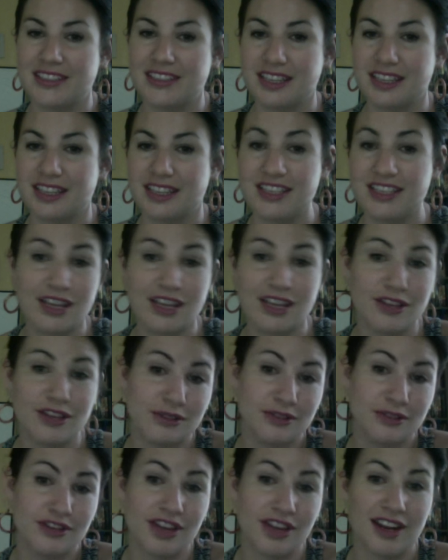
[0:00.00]
he's
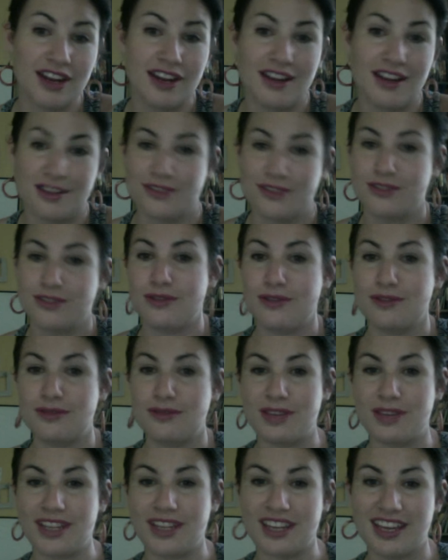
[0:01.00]
also great on social
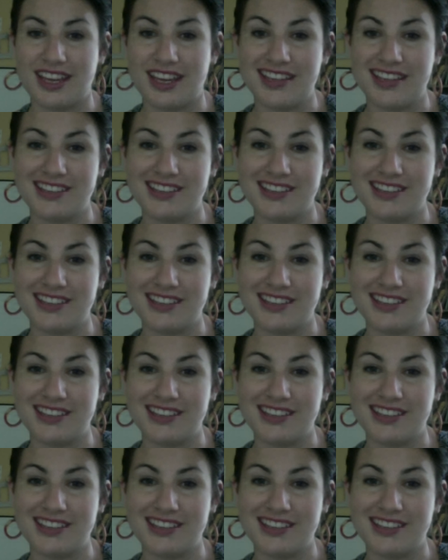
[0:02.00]
media.